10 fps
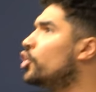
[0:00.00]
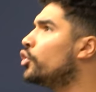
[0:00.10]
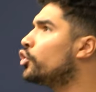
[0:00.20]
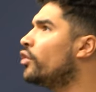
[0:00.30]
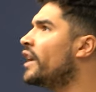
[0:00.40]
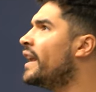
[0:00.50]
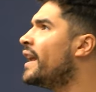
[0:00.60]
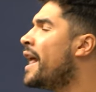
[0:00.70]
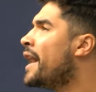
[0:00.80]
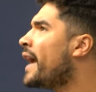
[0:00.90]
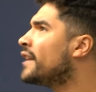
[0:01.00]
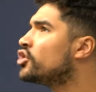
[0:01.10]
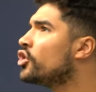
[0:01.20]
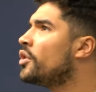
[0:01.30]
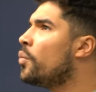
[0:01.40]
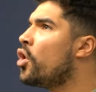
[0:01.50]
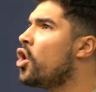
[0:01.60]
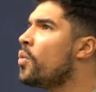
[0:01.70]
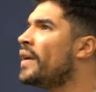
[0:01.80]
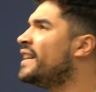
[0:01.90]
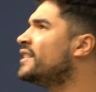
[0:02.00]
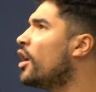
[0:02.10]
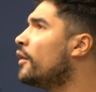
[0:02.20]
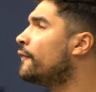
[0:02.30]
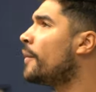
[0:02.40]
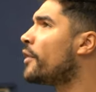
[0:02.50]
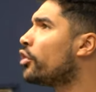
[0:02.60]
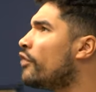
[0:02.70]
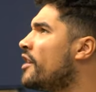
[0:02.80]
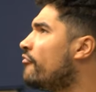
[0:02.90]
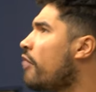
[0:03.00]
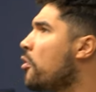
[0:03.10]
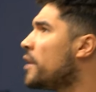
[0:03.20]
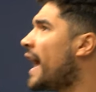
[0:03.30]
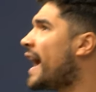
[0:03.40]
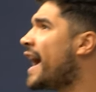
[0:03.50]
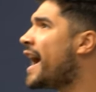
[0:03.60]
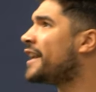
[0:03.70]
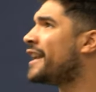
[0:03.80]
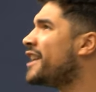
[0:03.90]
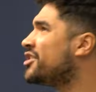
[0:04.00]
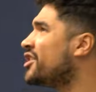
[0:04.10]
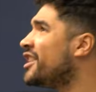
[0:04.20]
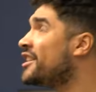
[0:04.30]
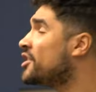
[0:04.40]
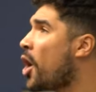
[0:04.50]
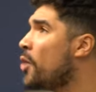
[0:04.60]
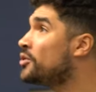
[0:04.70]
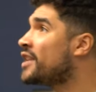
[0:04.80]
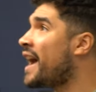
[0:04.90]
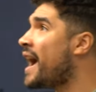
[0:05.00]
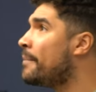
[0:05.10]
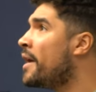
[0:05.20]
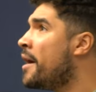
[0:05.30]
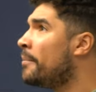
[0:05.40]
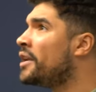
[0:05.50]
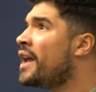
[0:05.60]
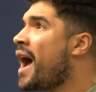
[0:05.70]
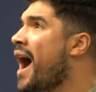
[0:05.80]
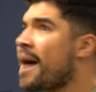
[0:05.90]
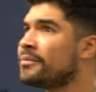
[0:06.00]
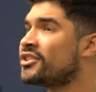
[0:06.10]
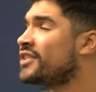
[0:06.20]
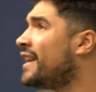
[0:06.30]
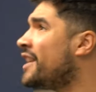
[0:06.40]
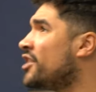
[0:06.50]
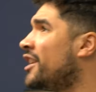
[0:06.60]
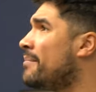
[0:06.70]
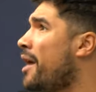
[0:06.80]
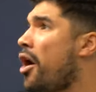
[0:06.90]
or recorded for track. But yeah, singing, learning to sing and dance the choreography at the same time is a challenge.